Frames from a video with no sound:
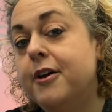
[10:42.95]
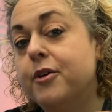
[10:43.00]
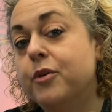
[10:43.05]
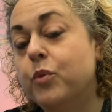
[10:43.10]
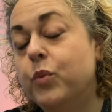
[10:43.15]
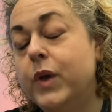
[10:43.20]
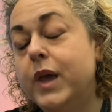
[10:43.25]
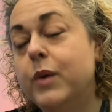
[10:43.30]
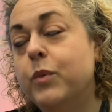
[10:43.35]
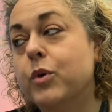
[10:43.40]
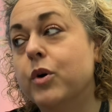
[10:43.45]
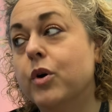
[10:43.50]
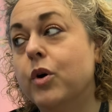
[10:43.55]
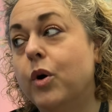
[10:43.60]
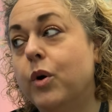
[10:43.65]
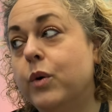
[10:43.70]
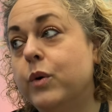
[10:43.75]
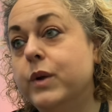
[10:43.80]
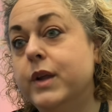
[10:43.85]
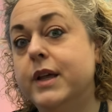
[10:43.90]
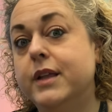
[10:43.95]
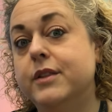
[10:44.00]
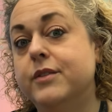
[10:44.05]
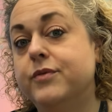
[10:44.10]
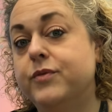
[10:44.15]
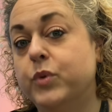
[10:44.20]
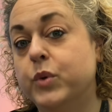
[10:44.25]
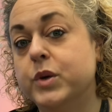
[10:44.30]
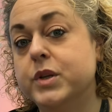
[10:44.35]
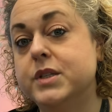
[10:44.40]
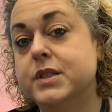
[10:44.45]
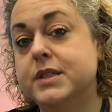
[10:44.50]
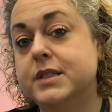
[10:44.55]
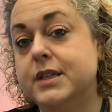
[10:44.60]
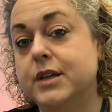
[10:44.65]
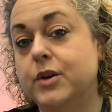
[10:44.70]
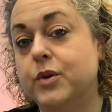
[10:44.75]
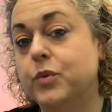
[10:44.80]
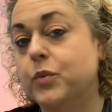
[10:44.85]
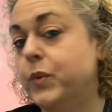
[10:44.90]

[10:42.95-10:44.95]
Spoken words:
we were holding the fort still.